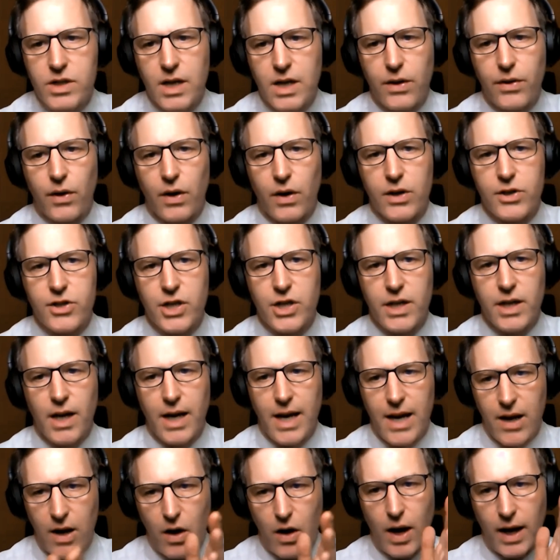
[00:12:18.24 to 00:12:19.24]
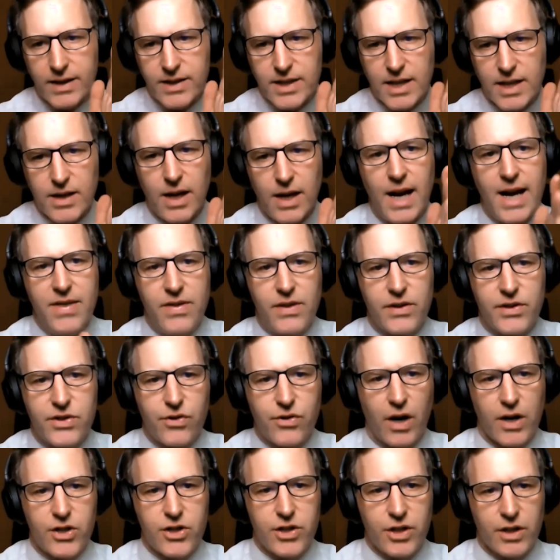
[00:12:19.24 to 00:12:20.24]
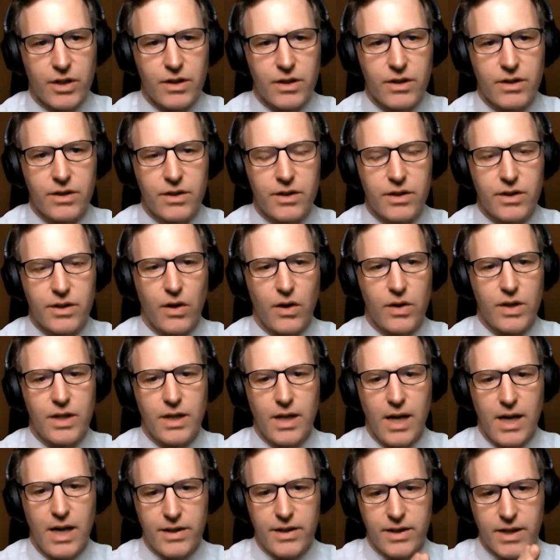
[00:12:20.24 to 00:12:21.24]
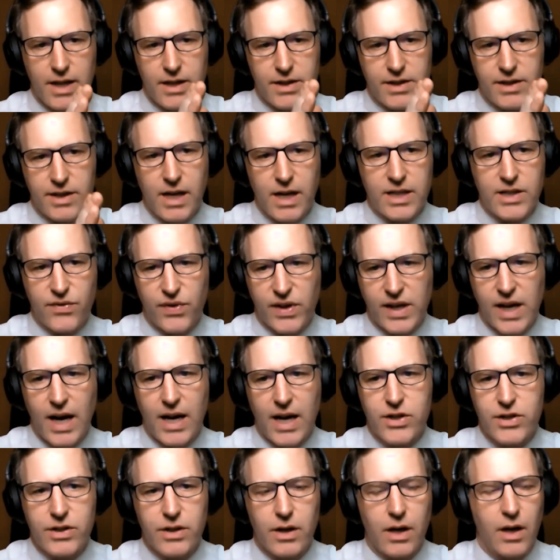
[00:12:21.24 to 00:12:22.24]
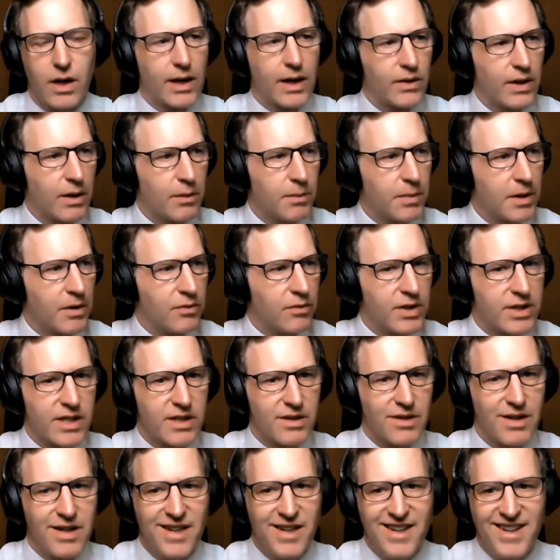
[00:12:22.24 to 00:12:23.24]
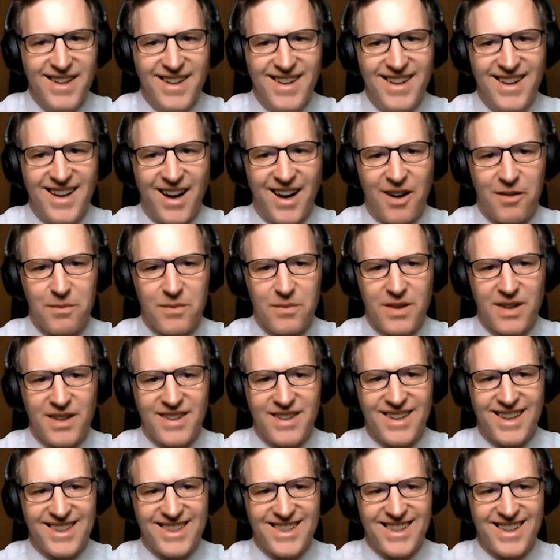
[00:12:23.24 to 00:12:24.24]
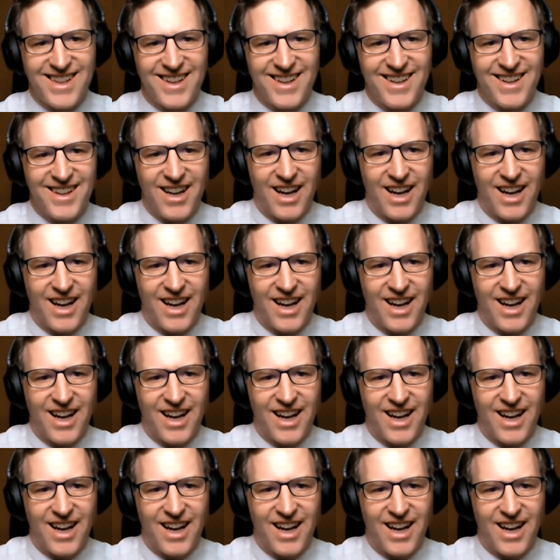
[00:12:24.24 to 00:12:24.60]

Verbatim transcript: host lithology, it, as in in the structure. So it's it's silicification. Oh, hang on, that would be um, that's